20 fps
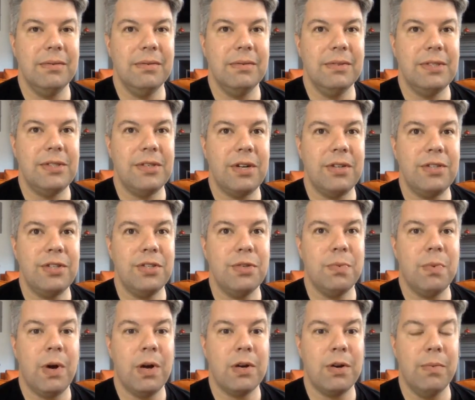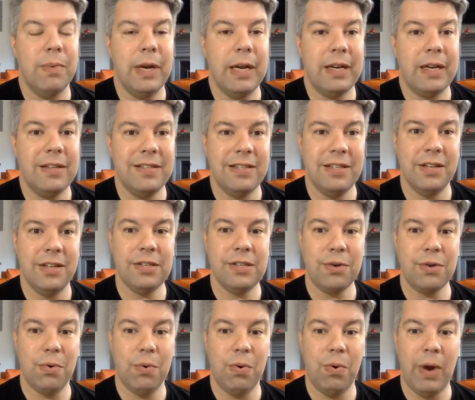starts to walk away because he
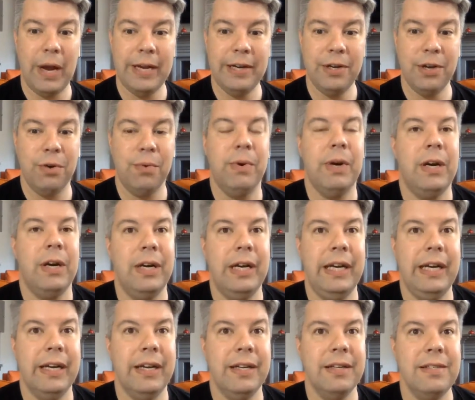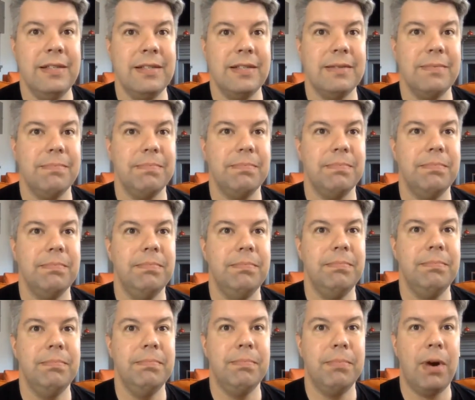doesn't quite know where he is.
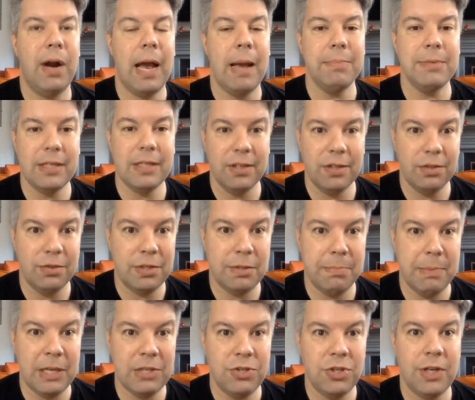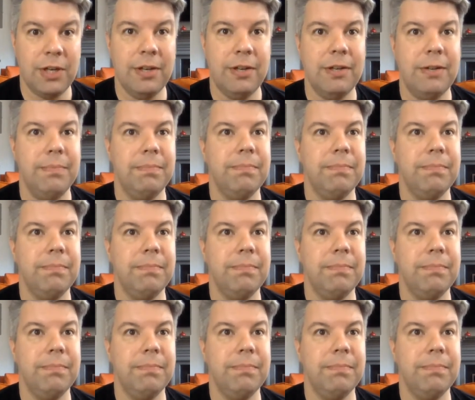Perhaps a little dementia.